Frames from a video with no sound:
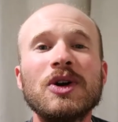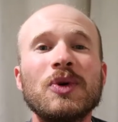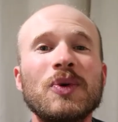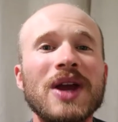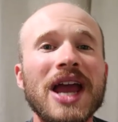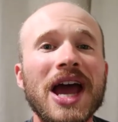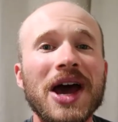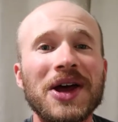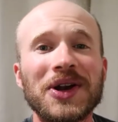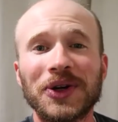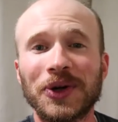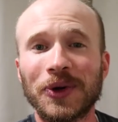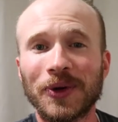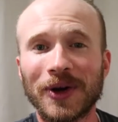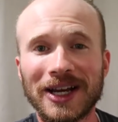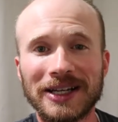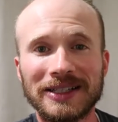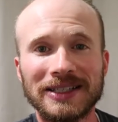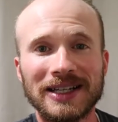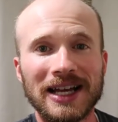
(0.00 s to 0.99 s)
We had a
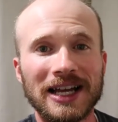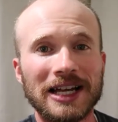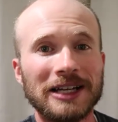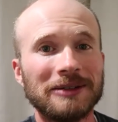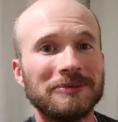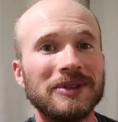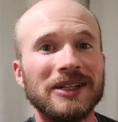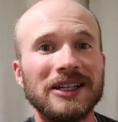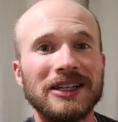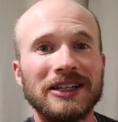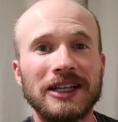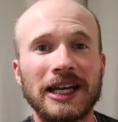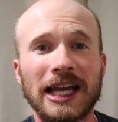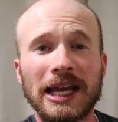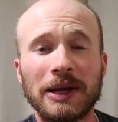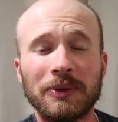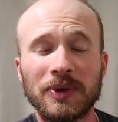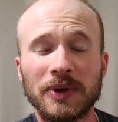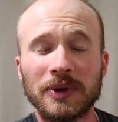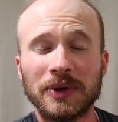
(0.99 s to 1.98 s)
great time.
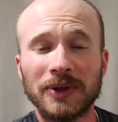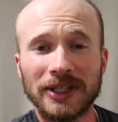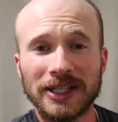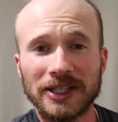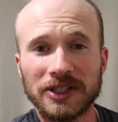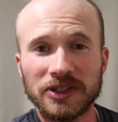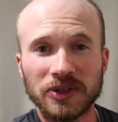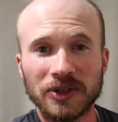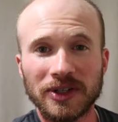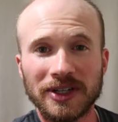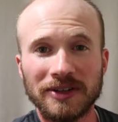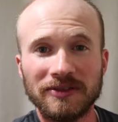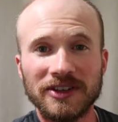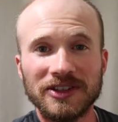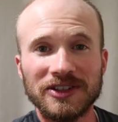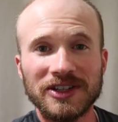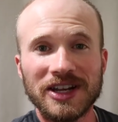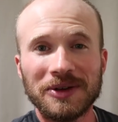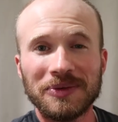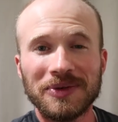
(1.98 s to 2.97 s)
We really enjoyed
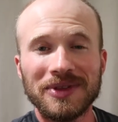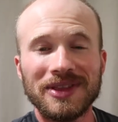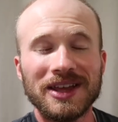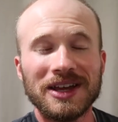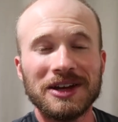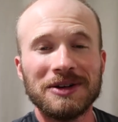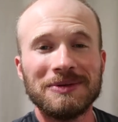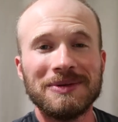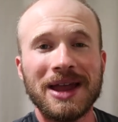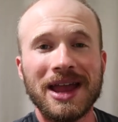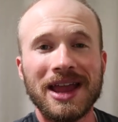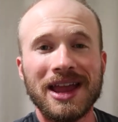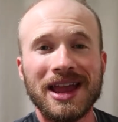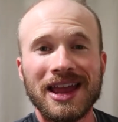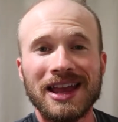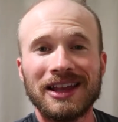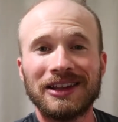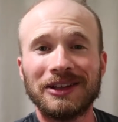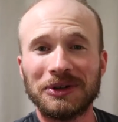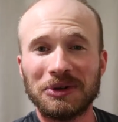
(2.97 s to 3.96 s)
visiting with them.
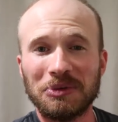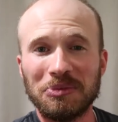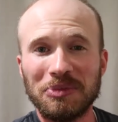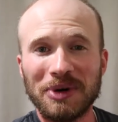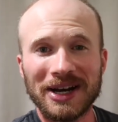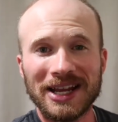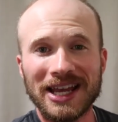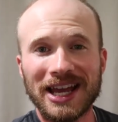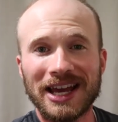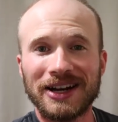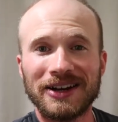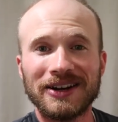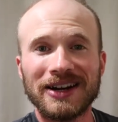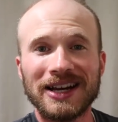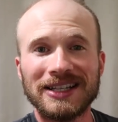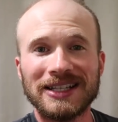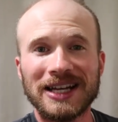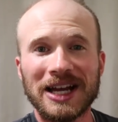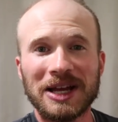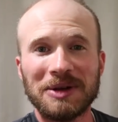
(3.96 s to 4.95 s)
Little Buddy had a
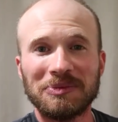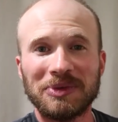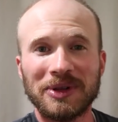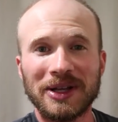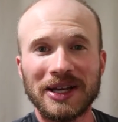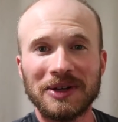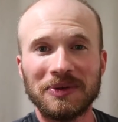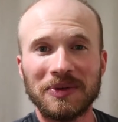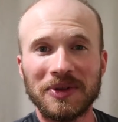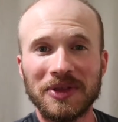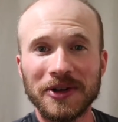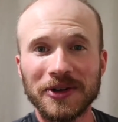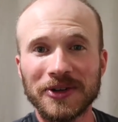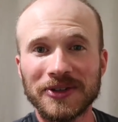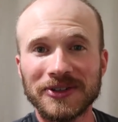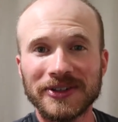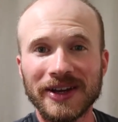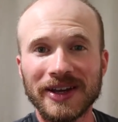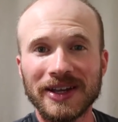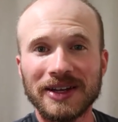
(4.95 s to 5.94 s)
great time playing with their
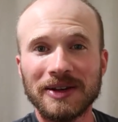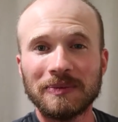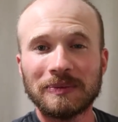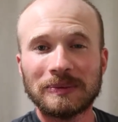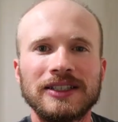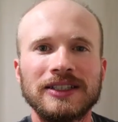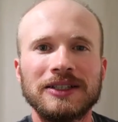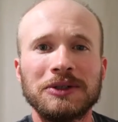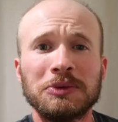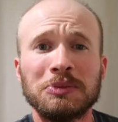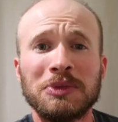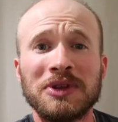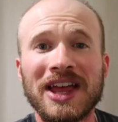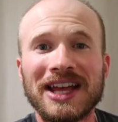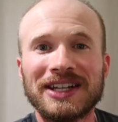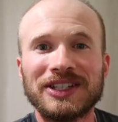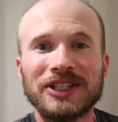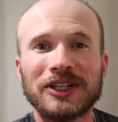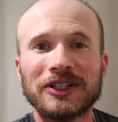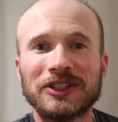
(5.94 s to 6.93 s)
son. But
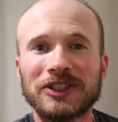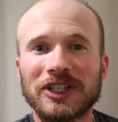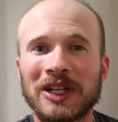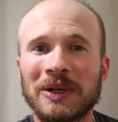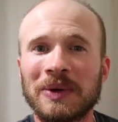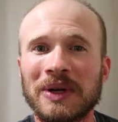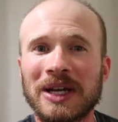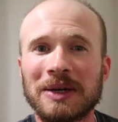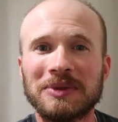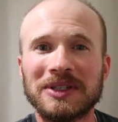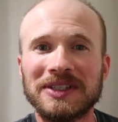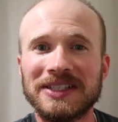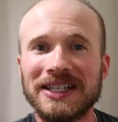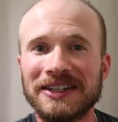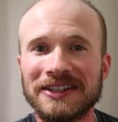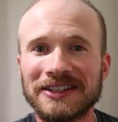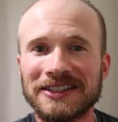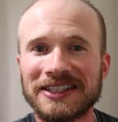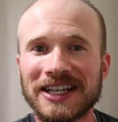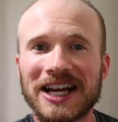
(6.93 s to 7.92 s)
that took us all the way up to
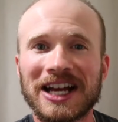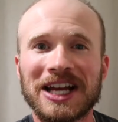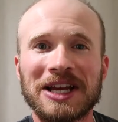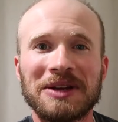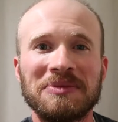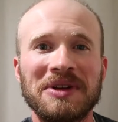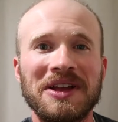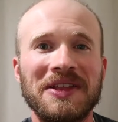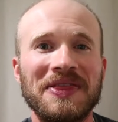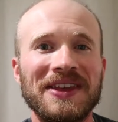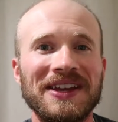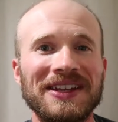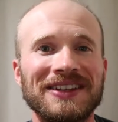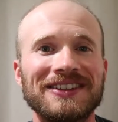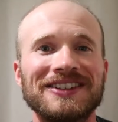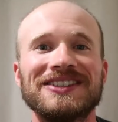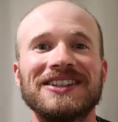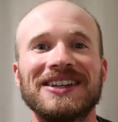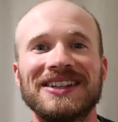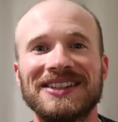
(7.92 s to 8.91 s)
dinner time and
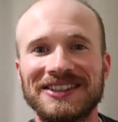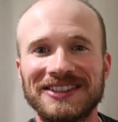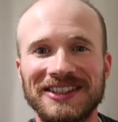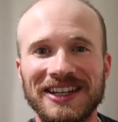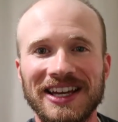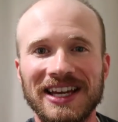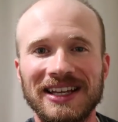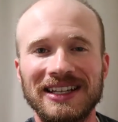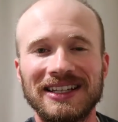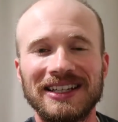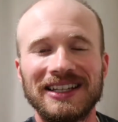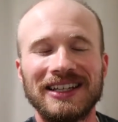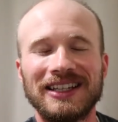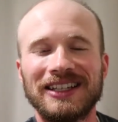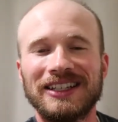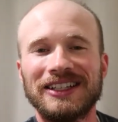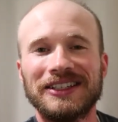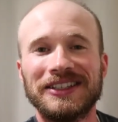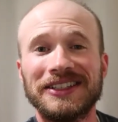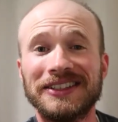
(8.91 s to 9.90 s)
then sunset.
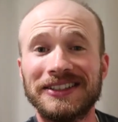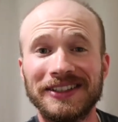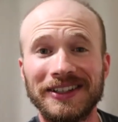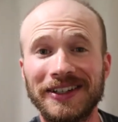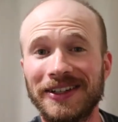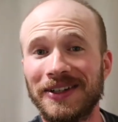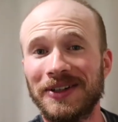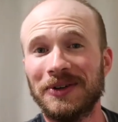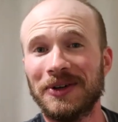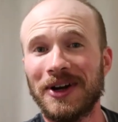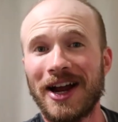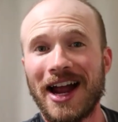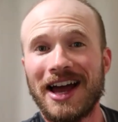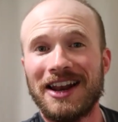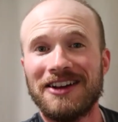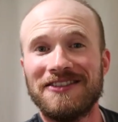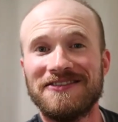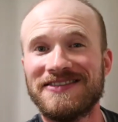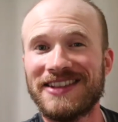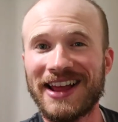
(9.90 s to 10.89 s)
So we're
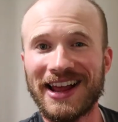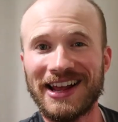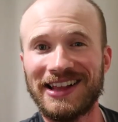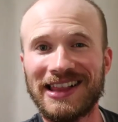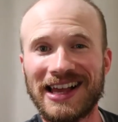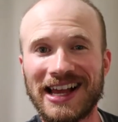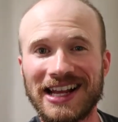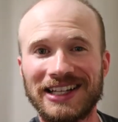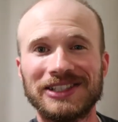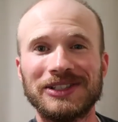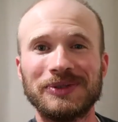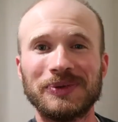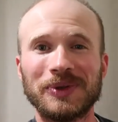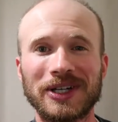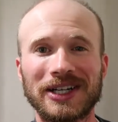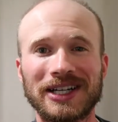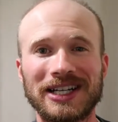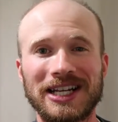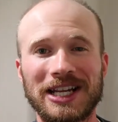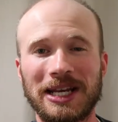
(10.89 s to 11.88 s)
out of daylight to
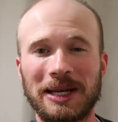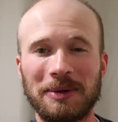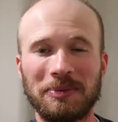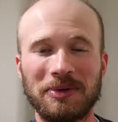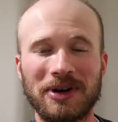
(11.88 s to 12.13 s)
work on any